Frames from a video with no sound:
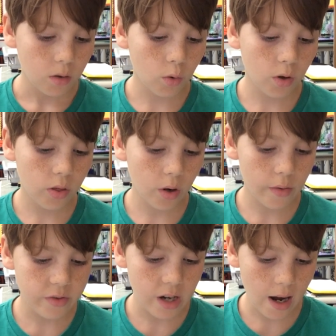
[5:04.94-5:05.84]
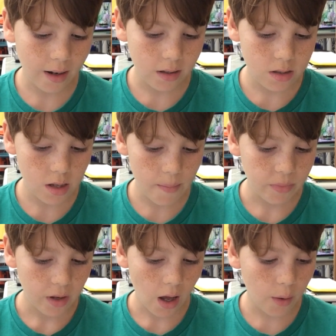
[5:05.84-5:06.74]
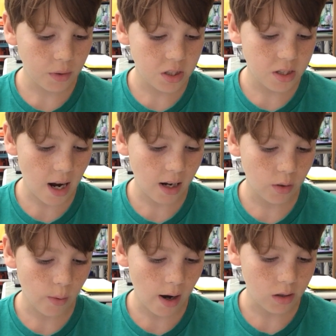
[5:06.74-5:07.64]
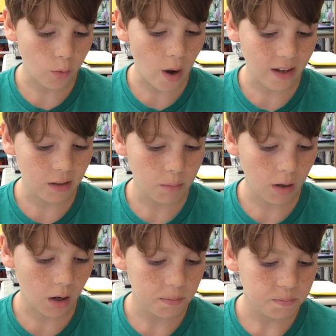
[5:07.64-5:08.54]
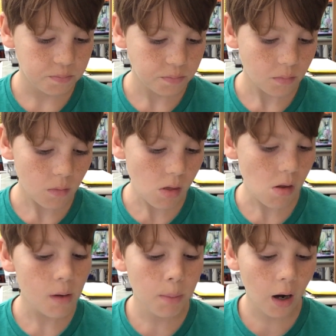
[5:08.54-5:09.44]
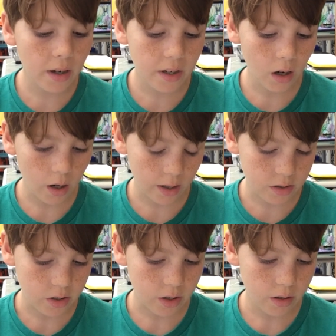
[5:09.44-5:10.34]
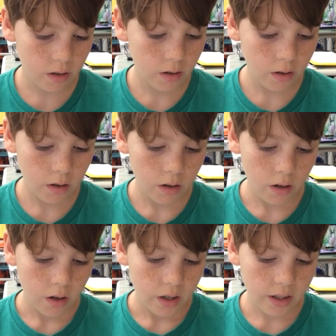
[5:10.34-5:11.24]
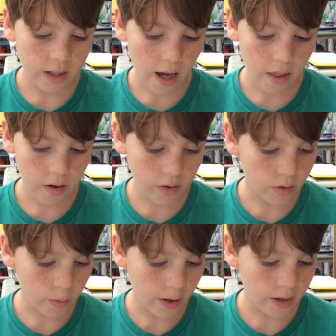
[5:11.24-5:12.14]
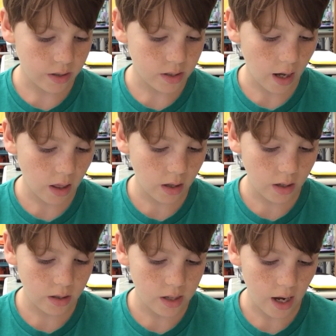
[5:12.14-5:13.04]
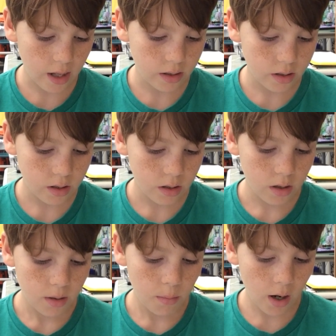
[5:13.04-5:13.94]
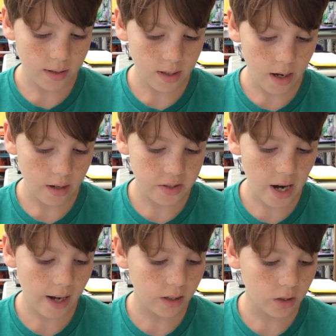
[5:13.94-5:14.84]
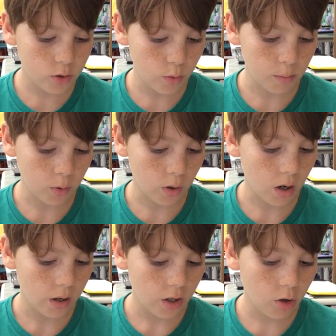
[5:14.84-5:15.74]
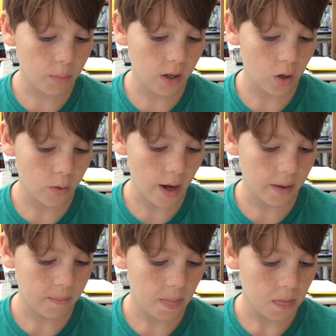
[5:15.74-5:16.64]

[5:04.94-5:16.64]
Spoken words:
Laura thought of Jack and said, I wish Jack could ride in the wagon, Pa. Pa did not answer. He gathered the reins tightly in his hands. Ma said, Jack can swim, Laura. He'll be all right.